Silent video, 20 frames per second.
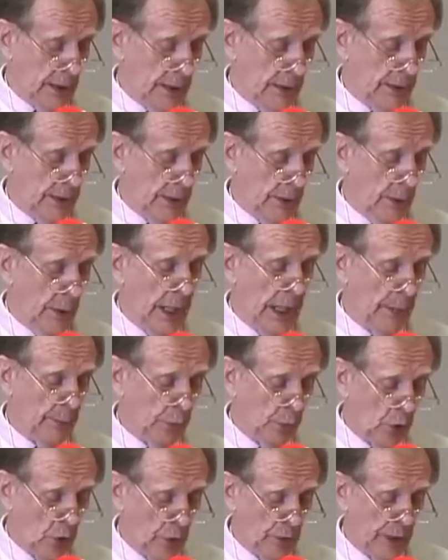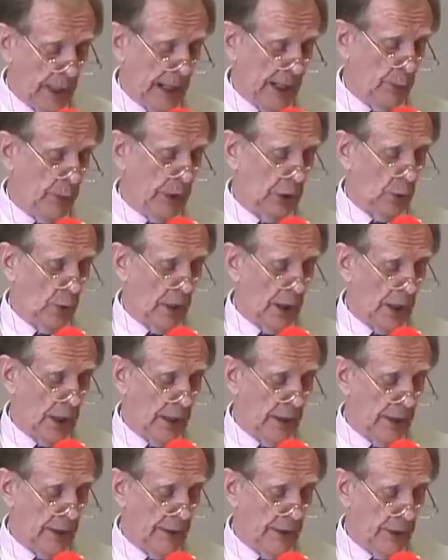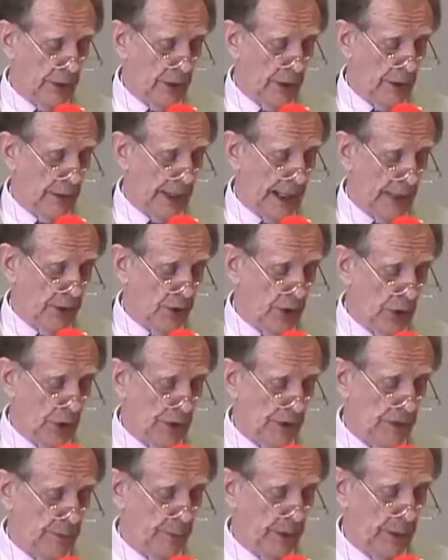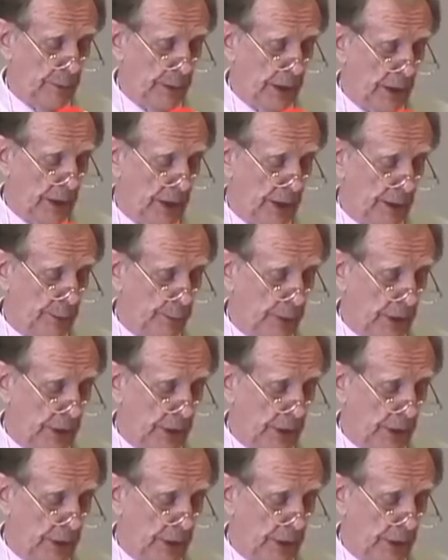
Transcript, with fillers: Moroni. And that Moroni required that, that Joseph be married